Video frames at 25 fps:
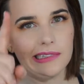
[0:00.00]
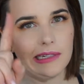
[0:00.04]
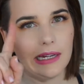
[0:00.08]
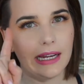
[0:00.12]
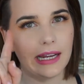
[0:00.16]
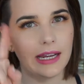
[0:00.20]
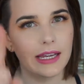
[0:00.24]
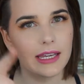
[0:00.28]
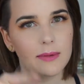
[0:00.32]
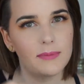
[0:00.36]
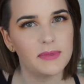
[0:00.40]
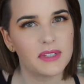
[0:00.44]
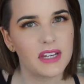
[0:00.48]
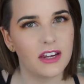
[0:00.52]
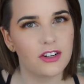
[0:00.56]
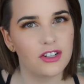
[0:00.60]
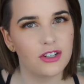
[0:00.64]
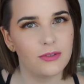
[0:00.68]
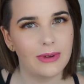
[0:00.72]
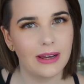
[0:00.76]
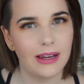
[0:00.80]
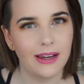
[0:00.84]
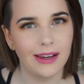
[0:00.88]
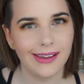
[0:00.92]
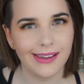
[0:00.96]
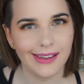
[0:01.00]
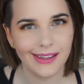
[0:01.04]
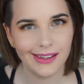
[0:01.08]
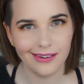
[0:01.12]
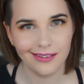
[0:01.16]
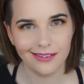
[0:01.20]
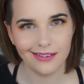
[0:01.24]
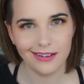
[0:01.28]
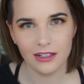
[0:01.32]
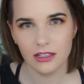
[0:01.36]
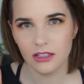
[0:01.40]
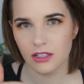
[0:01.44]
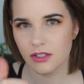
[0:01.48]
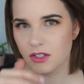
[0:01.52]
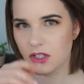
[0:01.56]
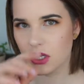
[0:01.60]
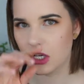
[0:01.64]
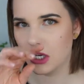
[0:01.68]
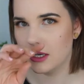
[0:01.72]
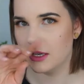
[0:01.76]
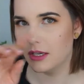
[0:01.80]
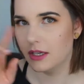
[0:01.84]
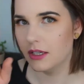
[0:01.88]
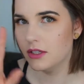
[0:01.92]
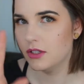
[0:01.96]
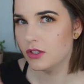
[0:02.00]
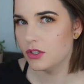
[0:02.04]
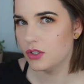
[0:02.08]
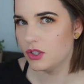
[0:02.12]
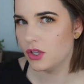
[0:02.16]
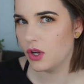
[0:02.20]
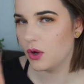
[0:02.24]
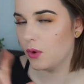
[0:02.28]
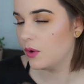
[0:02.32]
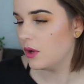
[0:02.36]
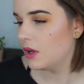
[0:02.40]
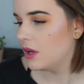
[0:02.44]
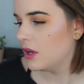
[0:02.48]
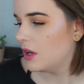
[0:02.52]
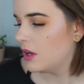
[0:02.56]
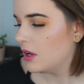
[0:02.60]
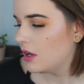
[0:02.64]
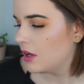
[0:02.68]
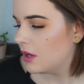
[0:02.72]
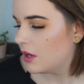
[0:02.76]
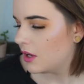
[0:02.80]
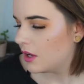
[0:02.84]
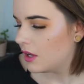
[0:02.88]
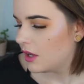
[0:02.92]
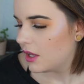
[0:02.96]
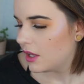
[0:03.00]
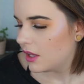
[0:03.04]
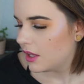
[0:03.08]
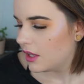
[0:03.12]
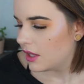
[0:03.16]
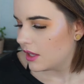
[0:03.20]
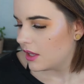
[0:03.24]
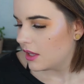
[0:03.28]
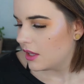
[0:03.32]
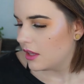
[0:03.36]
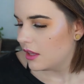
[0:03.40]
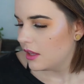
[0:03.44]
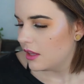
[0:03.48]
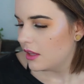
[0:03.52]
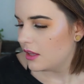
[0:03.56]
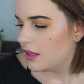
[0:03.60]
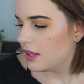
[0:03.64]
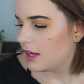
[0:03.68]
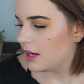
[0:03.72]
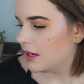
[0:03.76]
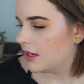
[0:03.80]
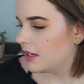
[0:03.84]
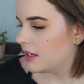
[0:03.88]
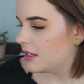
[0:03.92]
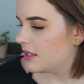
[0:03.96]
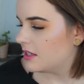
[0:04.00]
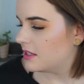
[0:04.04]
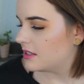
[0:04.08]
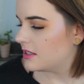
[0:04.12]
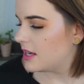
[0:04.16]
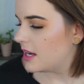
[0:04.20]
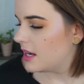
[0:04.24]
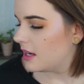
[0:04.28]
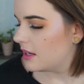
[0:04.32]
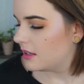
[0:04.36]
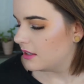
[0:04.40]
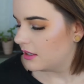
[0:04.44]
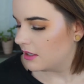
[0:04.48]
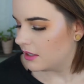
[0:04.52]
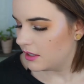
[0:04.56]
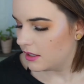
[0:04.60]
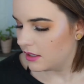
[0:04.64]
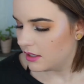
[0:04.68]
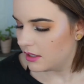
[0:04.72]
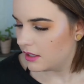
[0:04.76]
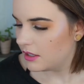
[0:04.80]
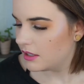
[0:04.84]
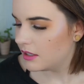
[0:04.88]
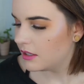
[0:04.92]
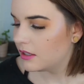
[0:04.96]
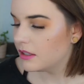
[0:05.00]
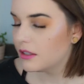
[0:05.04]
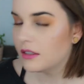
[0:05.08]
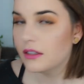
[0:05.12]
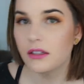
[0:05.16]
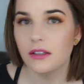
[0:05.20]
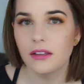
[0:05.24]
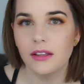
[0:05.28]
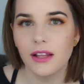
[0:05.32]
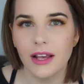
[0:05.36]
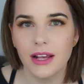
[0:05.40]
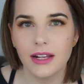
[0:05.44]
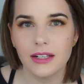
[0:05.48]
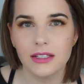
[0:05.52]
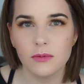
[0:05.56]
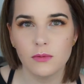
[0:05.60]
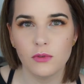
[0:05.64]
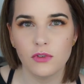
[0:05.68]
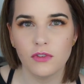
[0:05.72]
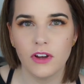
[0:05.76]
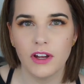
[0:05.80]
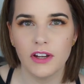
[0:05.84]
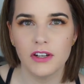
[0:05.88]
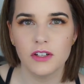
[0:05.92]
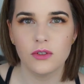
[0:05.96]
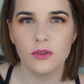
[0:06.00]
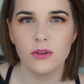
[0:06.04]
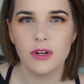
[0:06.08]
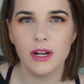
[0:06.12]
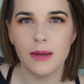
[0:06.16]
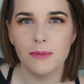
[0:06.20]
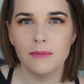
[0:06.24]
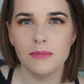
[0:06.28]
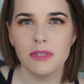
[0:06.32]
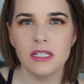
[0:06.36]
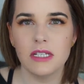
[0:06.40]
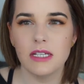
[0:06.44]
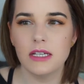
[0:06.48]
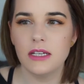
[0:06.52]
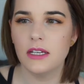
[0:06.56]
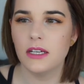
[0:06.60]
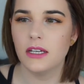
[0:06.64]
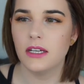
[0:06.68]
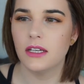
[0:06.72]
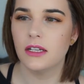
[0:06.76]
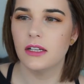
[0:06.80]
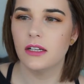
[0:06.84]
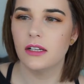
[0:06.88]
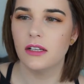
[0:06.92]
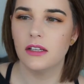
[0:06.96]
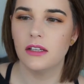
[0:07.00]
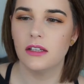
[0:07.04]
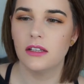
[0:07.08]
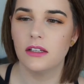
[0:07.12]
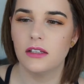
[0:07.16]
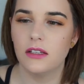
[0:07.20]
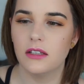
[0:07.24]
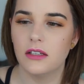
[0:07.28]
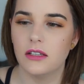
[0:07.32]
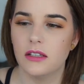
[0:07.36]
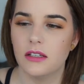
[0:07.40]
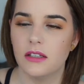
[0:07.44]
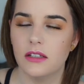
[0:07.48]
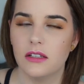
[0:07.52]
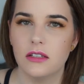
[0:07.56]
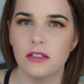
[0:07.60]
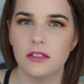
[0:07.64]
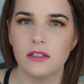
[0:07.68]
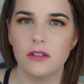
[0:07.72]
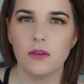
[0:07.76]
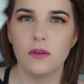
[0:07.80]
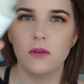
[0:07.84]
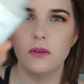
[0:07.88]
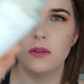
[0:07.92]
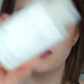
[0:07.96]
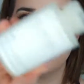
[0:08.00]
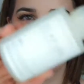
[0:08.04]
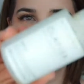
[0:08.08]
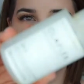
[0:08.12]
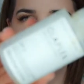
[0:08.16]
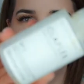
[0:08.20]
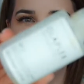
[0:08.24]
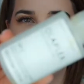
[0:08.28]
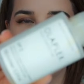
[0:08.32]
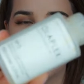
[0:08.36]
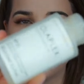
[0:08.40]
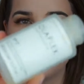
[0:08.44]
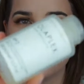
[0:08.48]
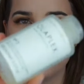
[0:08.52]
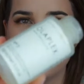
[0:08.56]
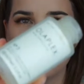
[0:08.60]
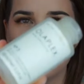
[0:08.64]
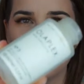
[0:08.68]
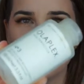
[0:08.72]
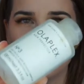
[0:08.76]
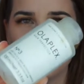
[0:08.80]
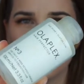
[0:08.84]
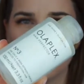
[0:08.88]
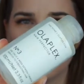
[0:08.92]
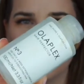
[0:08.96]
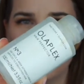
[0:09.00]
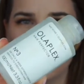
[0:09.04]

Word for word: I keep sketching my highlighter and it looks good. So there is that. Let's move on to an empty. It is Olaplex number